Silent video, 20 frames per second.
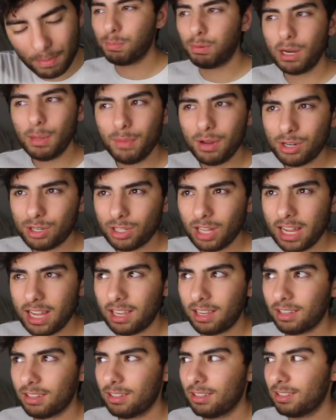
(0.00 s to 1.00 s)
Pretty much
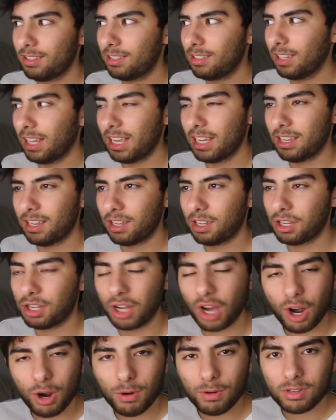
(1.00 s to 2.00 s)
like
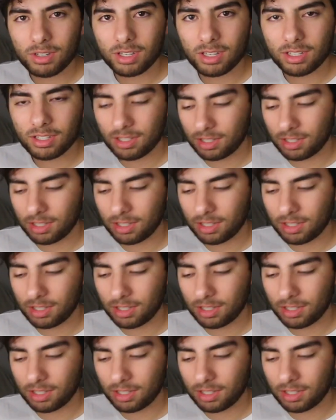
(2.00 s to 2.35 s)
Goat.